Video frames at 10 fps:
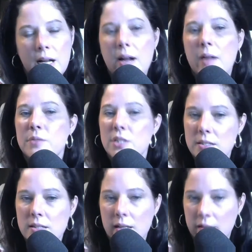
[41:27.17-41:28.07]
i'm just
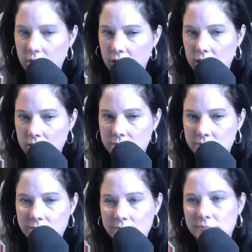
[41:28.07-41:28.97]
not a fan
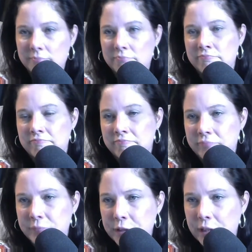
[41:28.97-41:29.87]

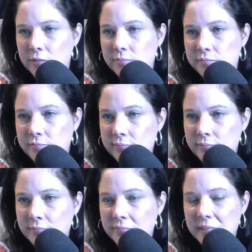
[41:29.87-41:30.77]
so
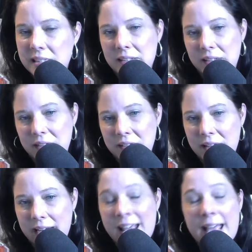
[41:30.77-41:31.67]
let's leave it at
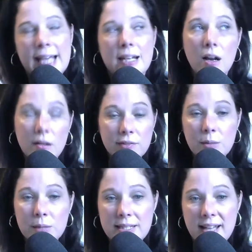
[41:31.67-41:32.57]
that and hopefully
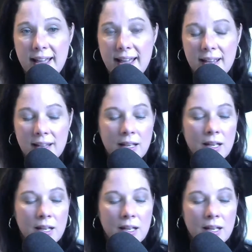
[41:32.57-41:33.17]
one day